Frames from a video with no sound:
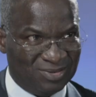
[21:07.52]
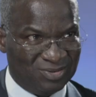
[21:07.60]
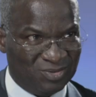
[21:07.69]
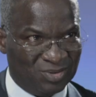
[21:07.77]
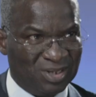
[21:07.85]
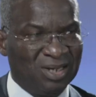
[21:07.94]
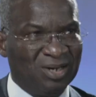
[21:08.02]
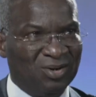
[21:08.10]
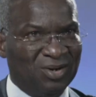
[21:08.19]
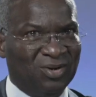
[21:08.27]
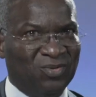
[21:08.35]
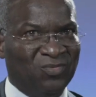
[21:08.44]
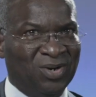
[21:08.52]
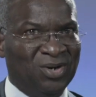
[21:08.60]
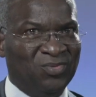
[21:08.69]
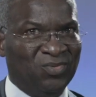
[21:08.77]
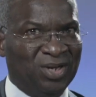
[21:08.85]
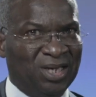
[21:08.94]
Okay?
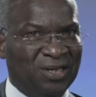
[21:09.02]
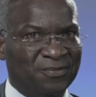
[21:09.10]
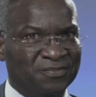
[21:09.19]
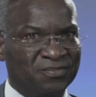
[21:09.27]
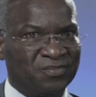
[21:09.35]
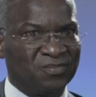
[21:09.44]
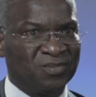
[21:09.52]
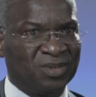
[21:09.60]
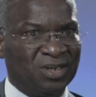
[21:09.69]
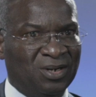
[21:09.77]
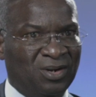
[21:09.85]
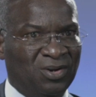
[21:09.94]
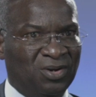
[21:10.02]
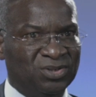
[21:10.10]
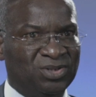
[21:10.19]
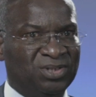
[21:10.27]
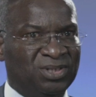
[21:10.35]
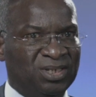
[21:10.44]
When we
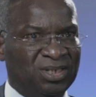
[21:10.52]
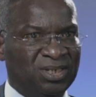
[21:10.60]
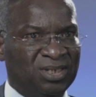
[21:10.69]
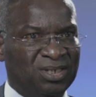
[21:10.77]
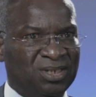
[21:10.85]
launched the